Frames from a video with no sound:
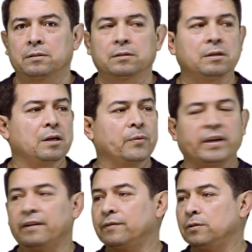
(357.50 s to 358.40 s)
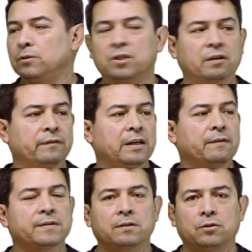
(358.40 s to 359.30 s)
So now we have two check
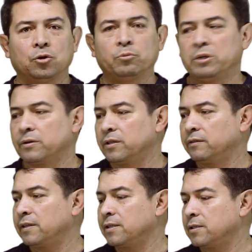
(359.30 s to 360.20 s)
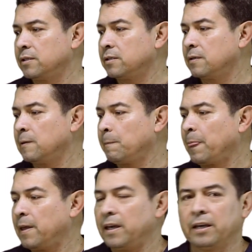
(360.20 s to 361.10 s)
valves, two metering devices,
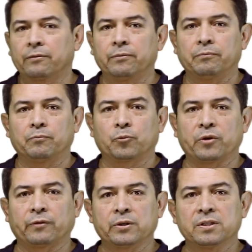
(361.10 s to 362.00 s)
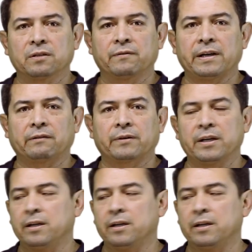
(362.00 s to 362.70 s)
a reversing valve